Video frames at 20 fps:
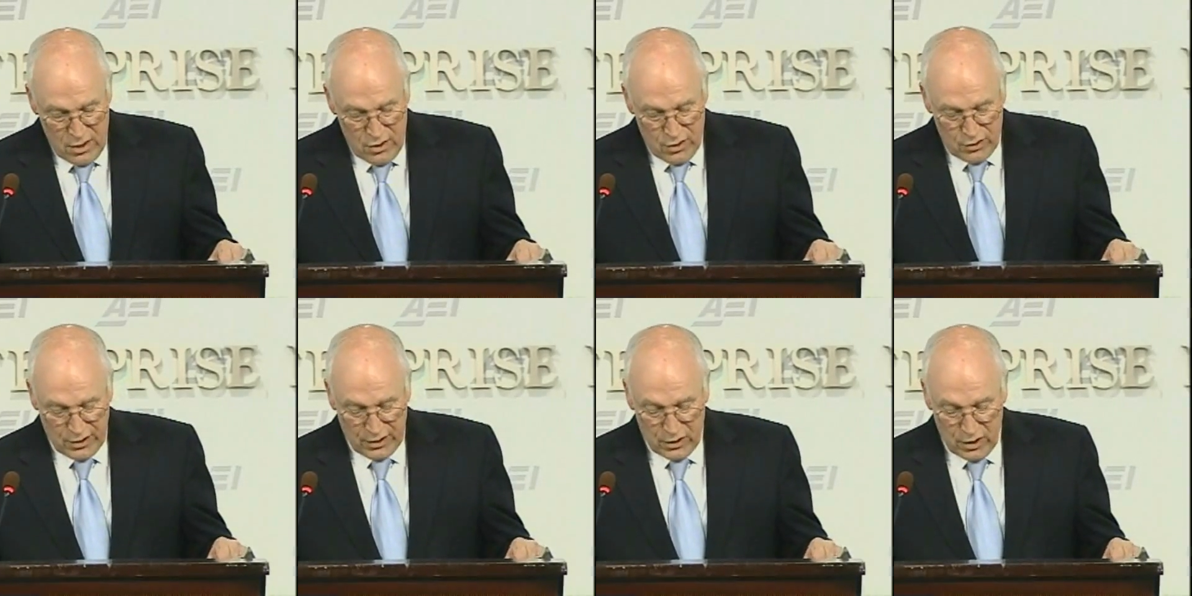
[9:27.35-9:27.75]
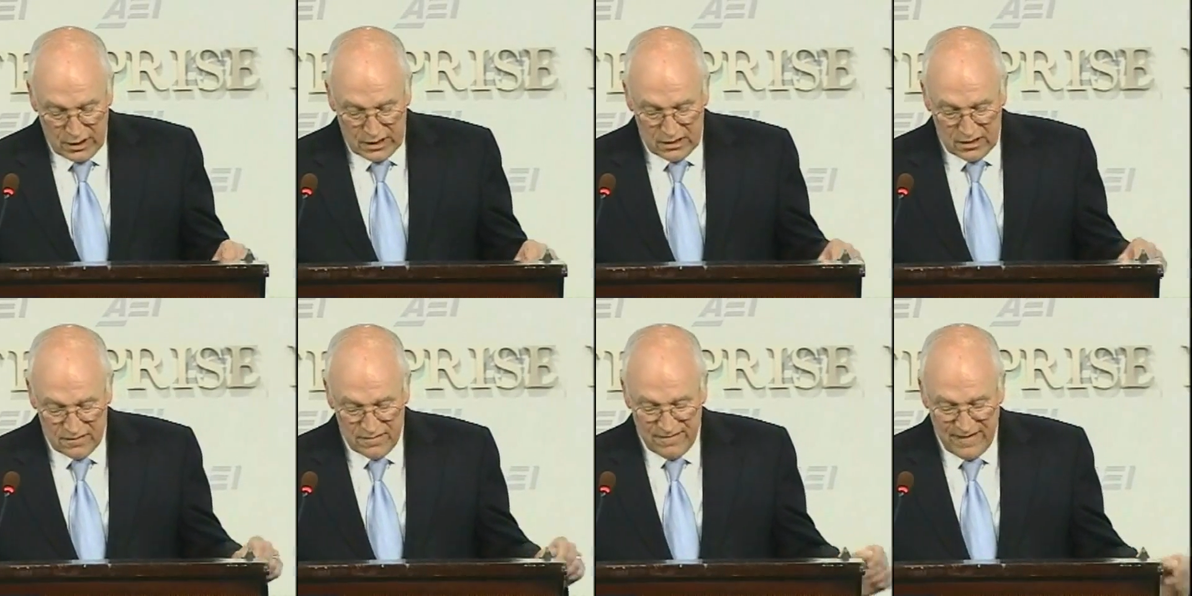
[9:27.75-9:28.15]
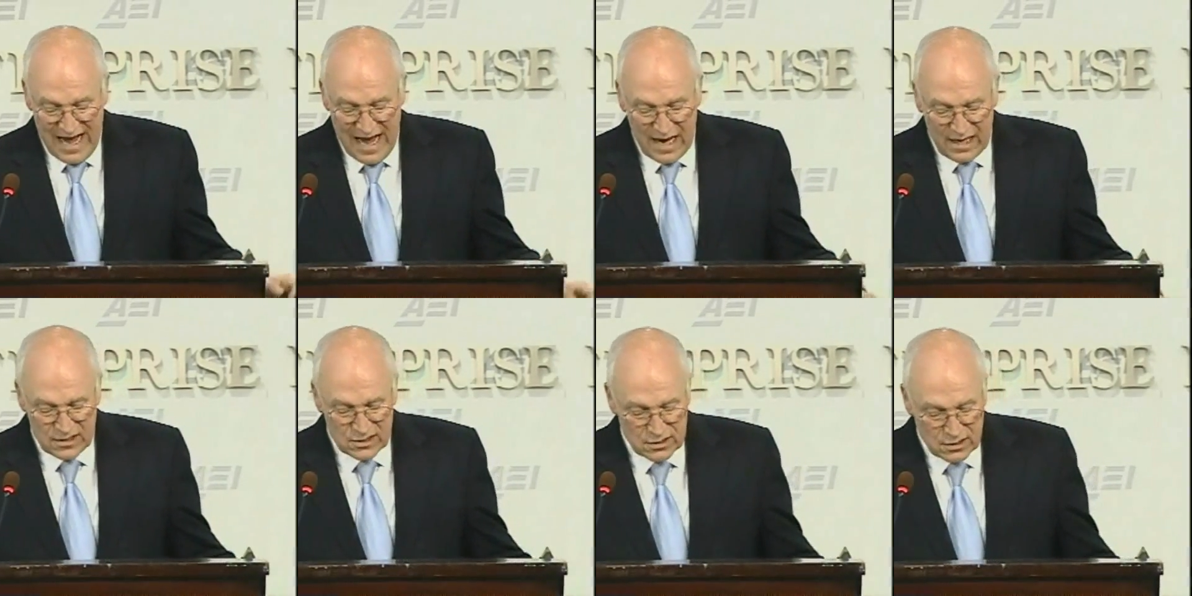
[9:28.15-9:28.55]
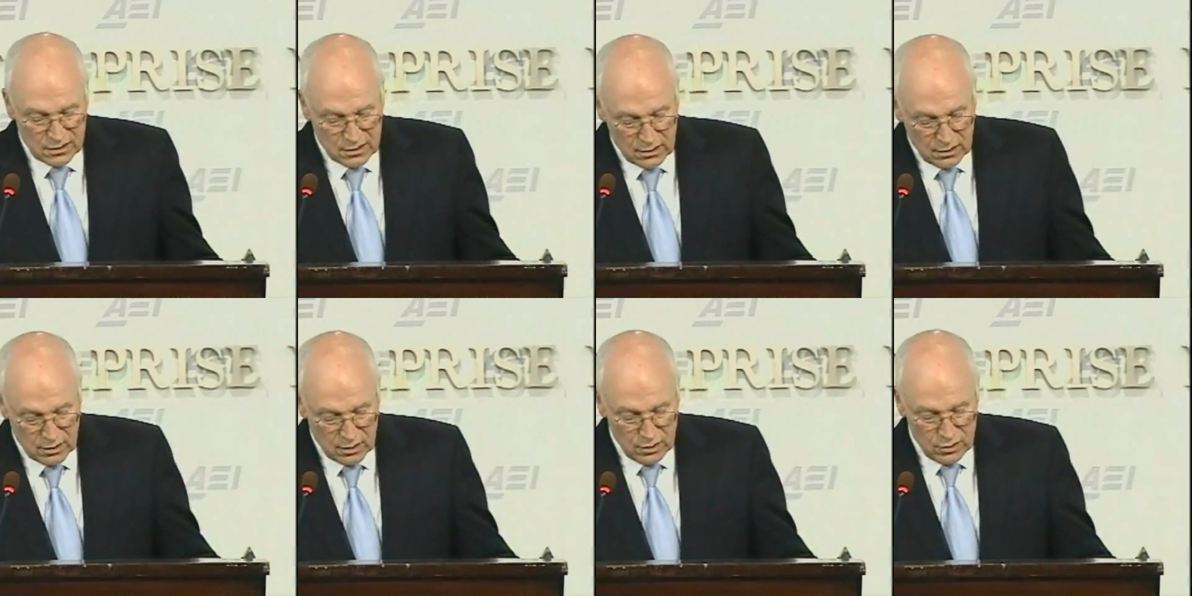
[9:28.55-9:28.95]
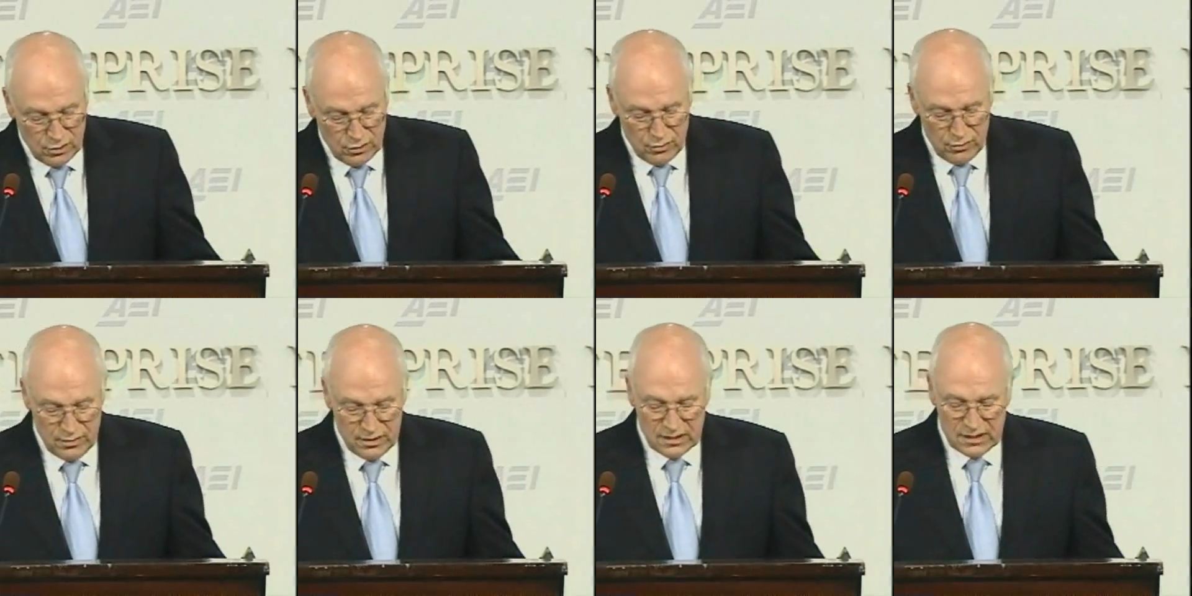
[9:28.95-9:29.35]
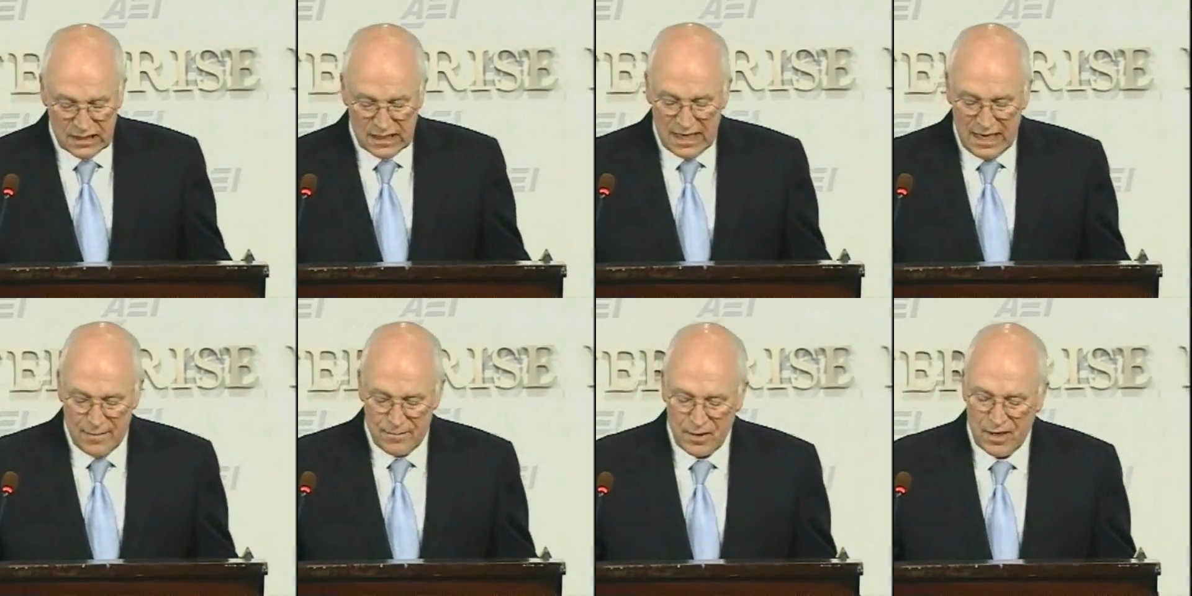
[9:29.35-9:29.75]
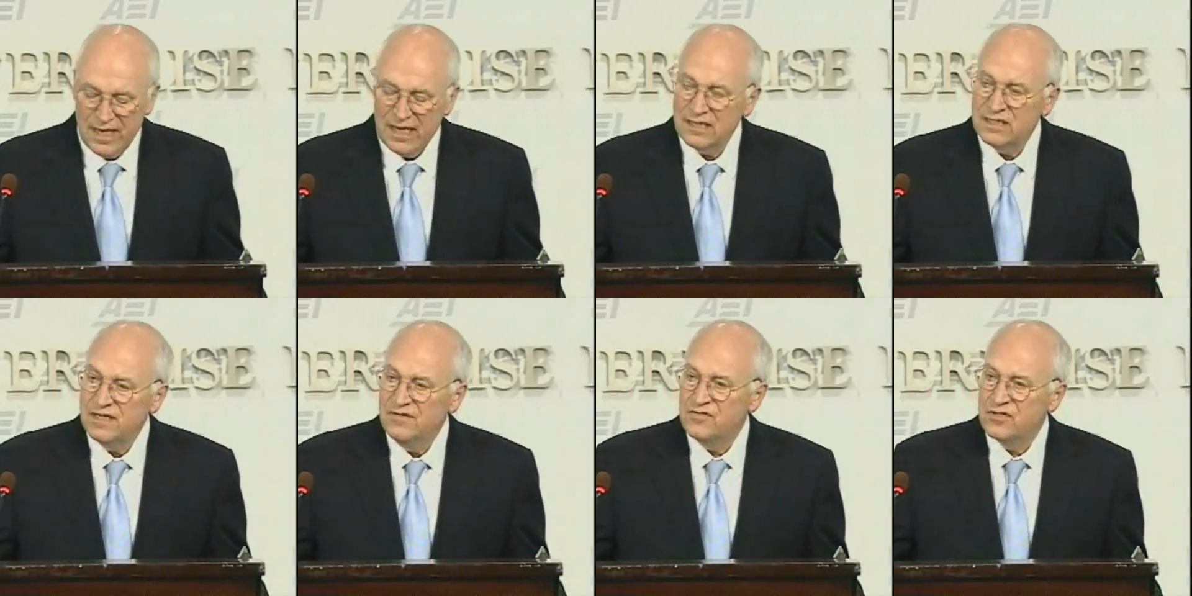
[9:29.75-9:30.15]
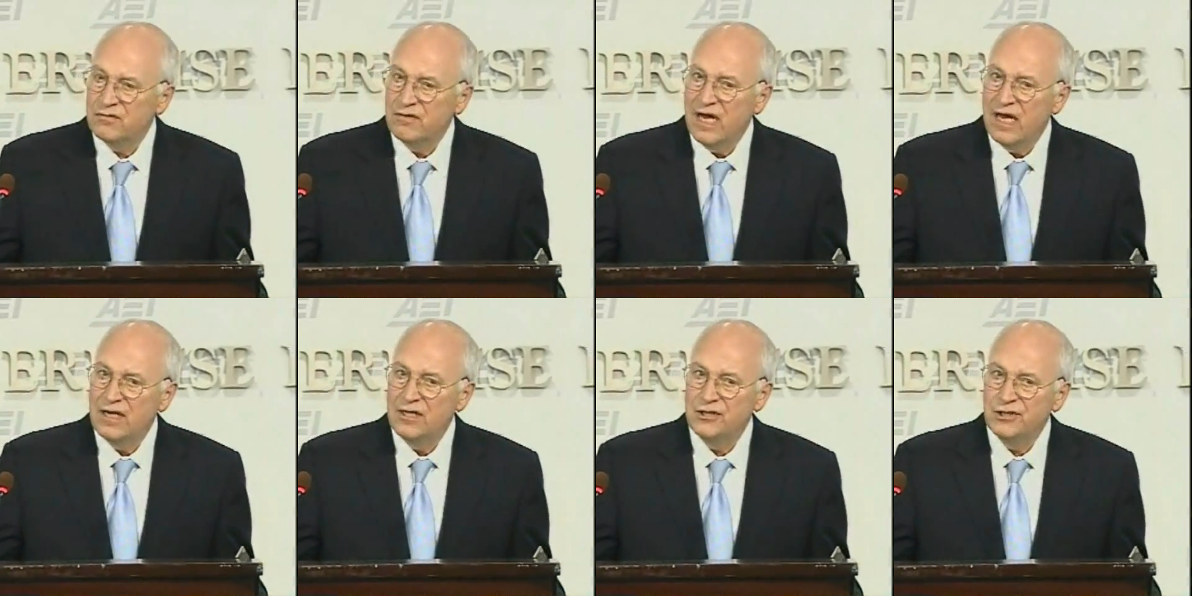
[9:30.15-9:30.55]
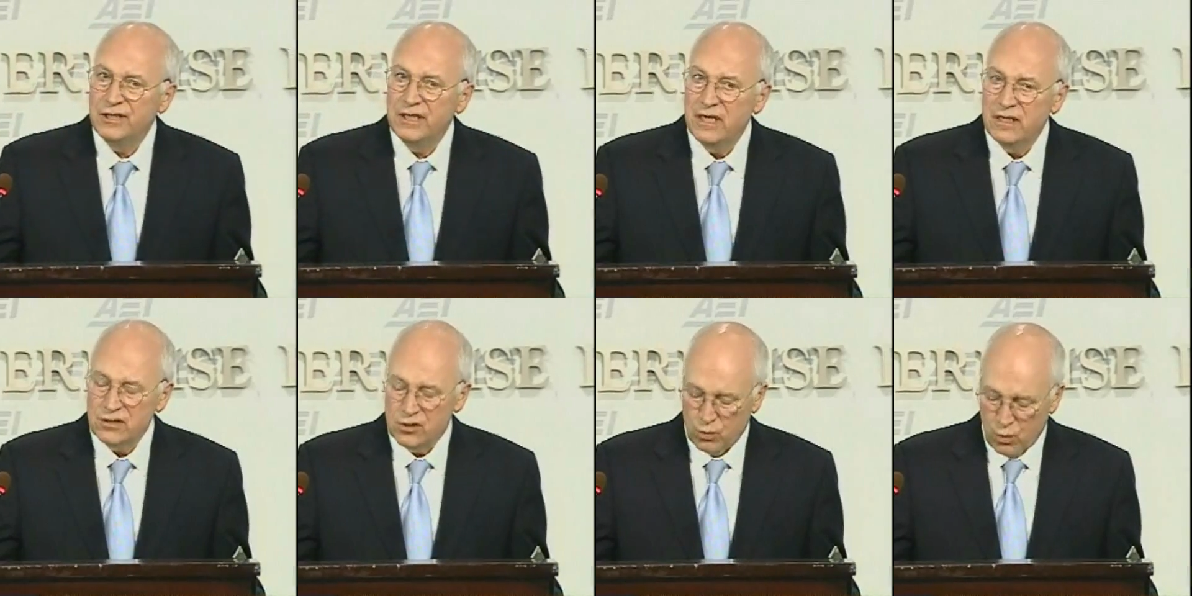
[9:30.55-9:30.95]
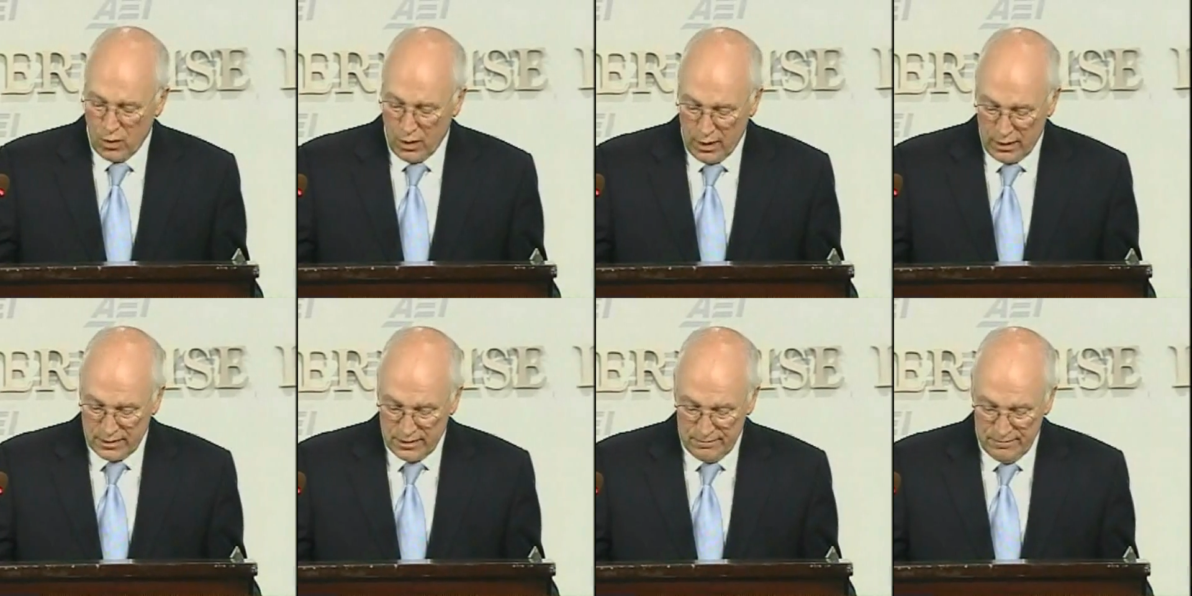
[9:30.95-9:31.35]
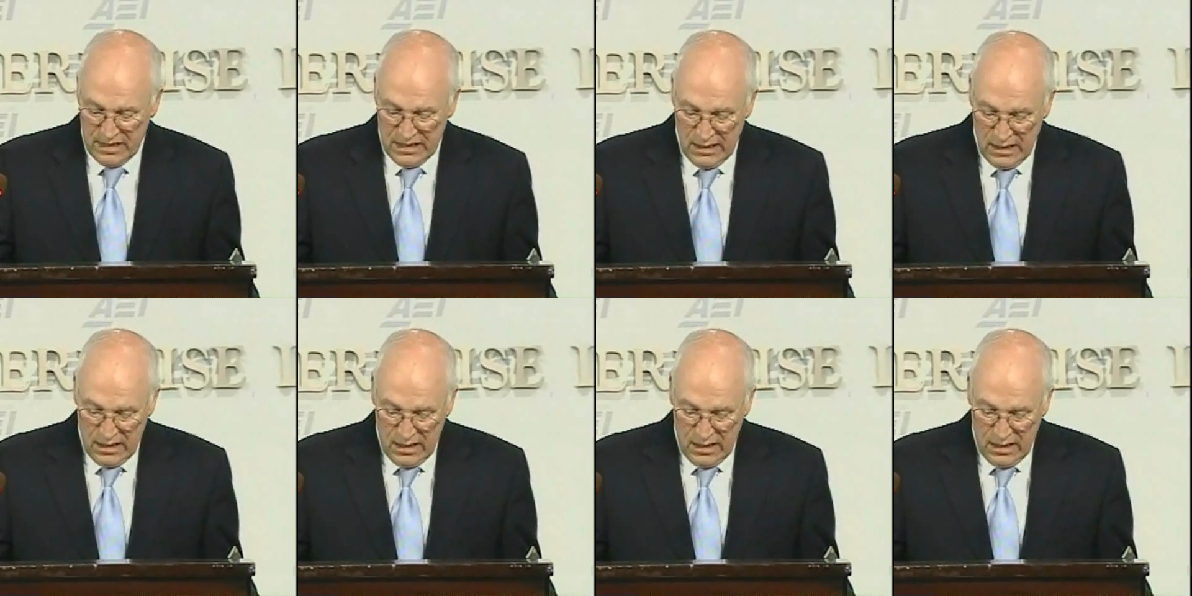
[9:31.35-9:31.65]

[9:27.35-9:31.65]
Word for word: You can look at the facts and conclude that the comprehensive strategy has worked,